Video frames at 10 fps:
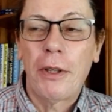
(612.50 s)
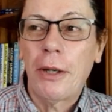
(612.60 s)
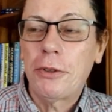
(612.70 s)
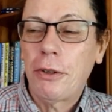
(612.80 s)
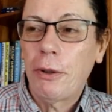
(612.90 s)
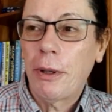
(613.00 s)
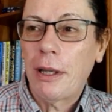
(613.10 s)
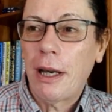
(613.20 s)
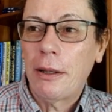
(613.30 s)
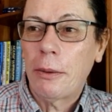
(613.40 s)
for those of you
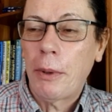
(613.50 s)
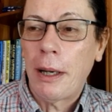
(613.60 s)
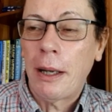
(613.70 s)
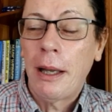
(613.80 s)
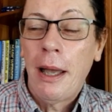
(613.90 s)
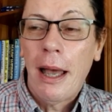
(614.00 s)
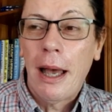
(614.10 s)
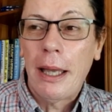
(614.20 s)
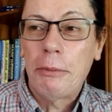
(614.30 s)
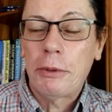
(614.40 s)
who aren't aware,
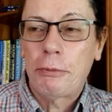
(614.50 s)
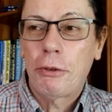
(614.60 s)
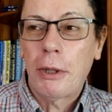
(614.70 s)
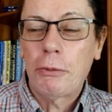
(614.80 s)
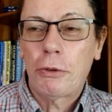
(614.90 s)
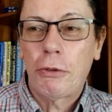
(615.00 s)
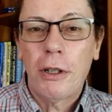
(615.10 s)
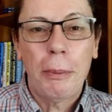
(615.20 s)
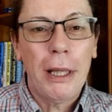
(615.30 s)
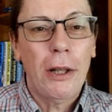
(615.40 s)
it was
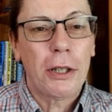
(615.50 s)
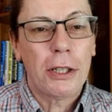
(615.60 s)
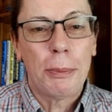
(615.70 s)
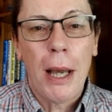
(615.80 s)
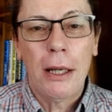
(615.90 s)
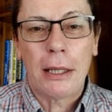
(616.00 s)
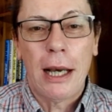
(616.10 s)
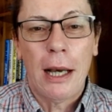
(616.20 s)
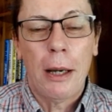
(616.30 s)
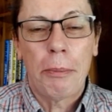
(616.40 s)
trying to be like a
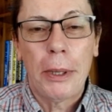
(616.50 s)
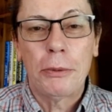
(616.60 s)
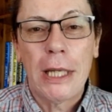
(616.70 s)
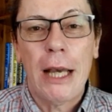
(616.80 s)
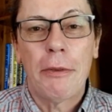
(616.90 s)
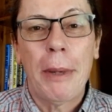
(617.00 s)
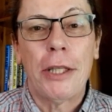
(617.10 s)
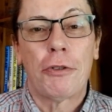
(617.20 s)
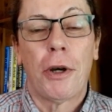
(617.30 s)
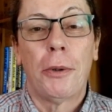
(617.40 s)
smart car built out of a
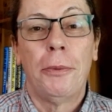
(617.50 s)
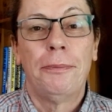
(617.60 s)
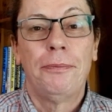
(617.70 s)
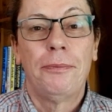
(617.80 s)
Metro.